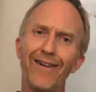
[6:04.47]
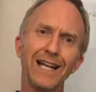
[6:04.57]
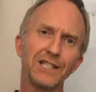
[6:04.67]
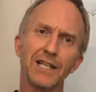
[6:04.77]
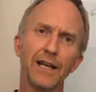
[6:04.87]

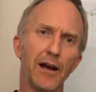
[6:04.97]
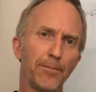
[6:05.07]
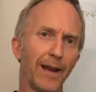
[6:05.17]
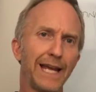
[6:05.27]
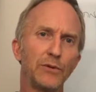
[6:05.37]
actually I
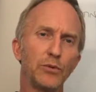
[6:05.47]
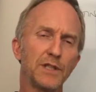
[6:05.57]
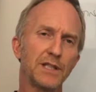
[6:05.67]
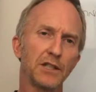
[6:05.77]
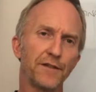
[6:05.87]
played with
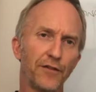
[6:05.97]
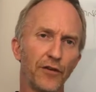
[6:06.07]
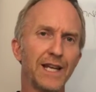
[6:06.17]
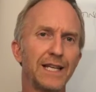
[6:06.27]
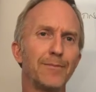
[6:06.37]
such
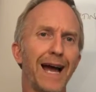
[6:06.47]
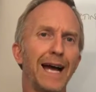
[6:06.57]
freedom